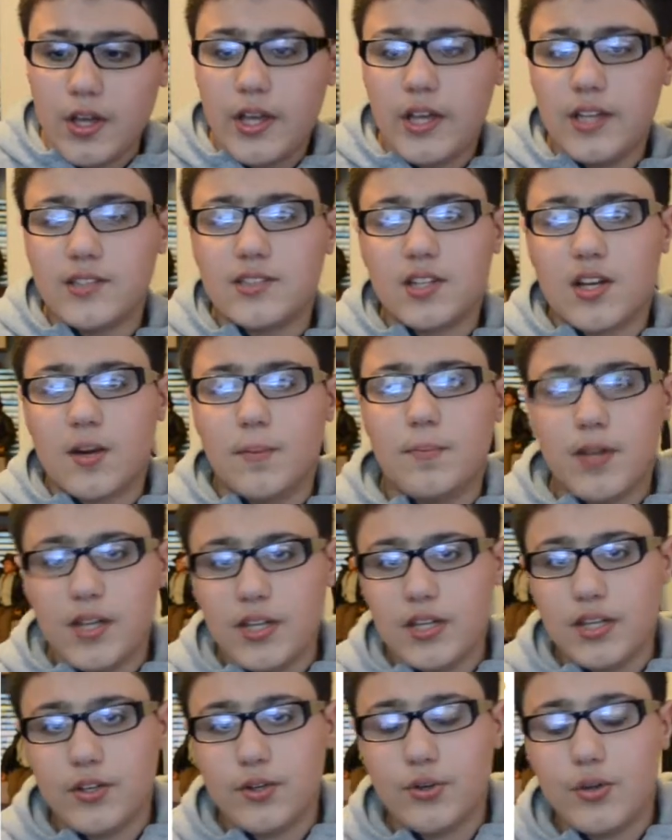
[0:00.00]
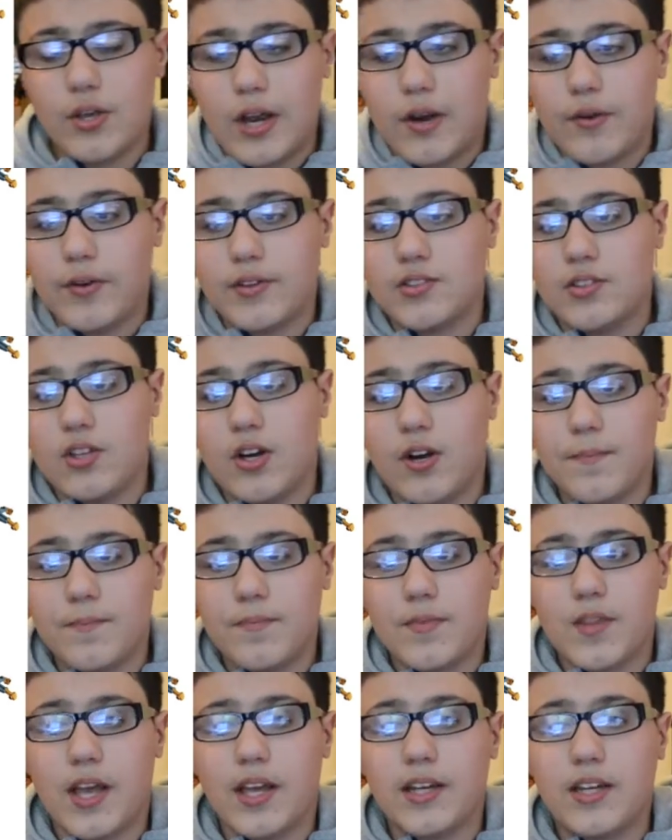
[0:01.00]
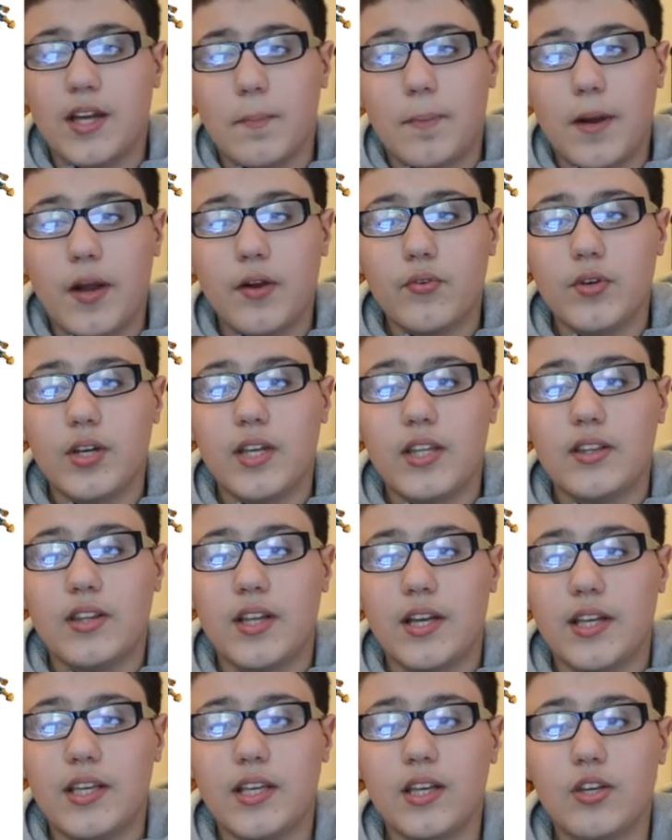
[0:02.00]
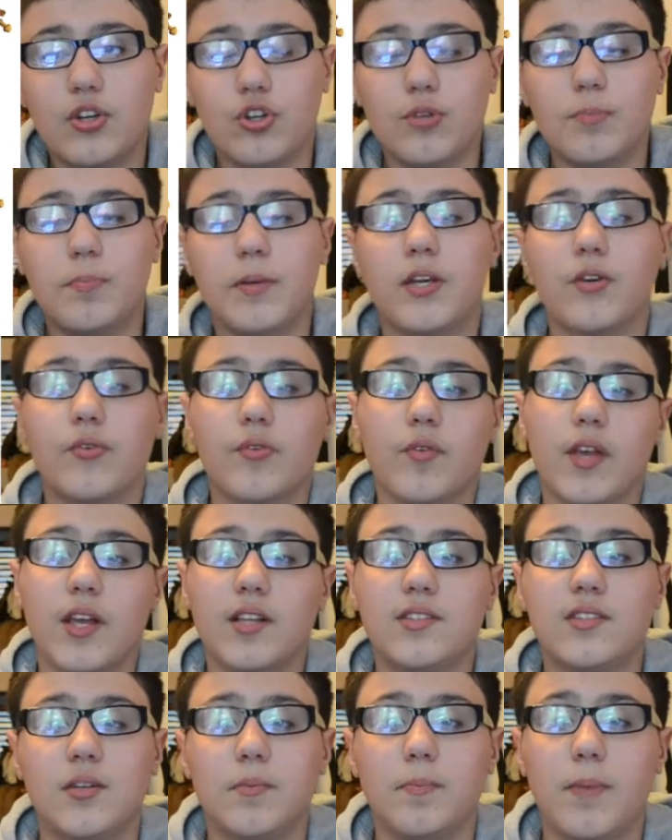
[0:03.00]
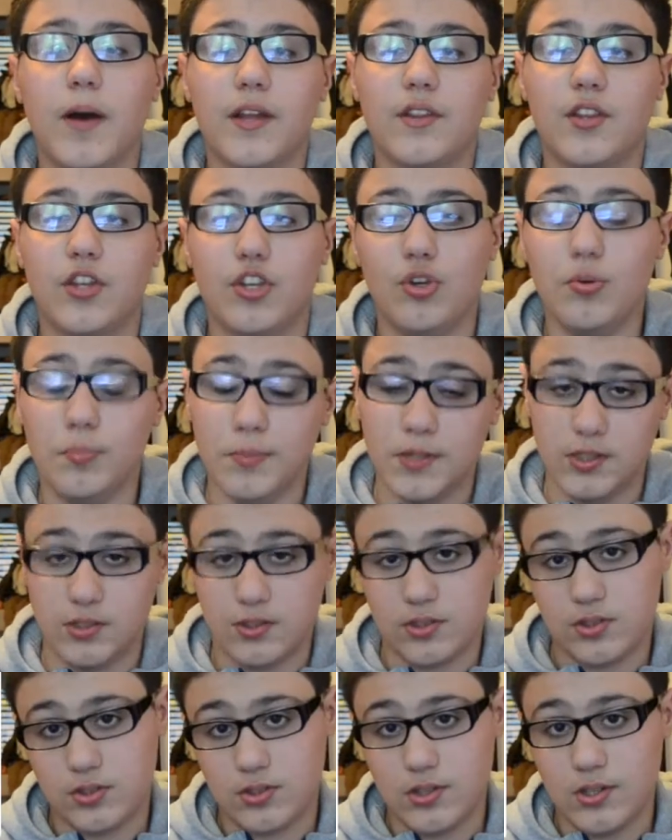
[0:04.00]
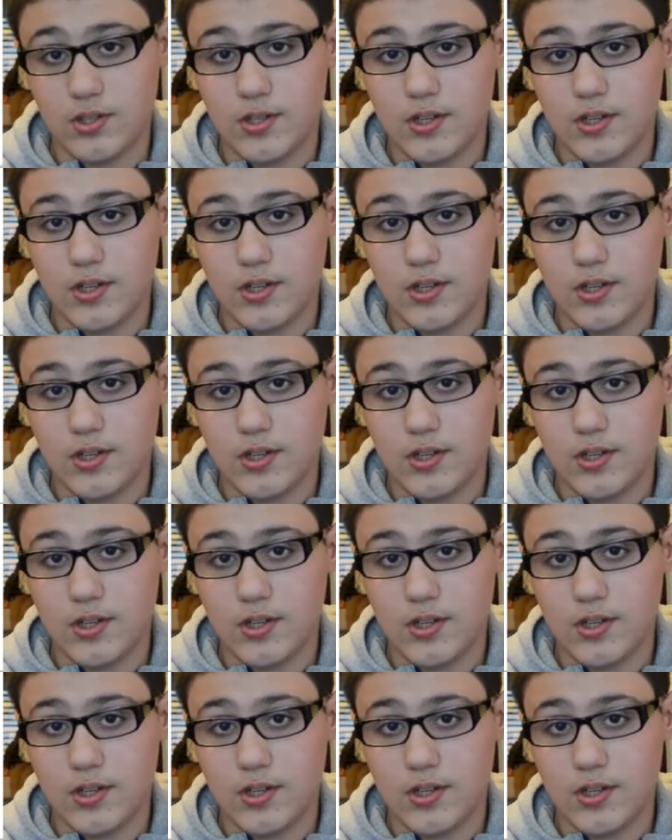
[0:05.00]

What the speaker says: It's a completely new character. And apparently that he could be created by the humans.